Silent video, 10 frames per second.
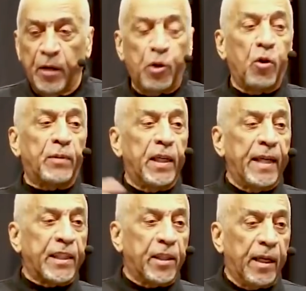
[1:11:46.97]
You go up to the
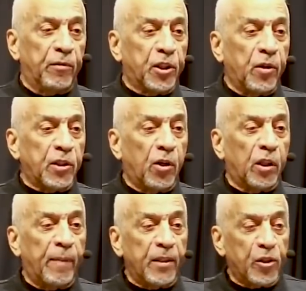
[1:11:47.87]
next level and start
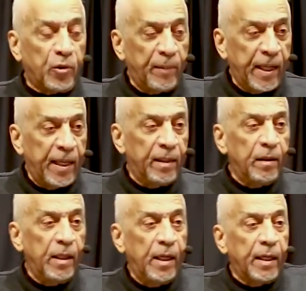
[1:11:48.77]
talking about discriminating.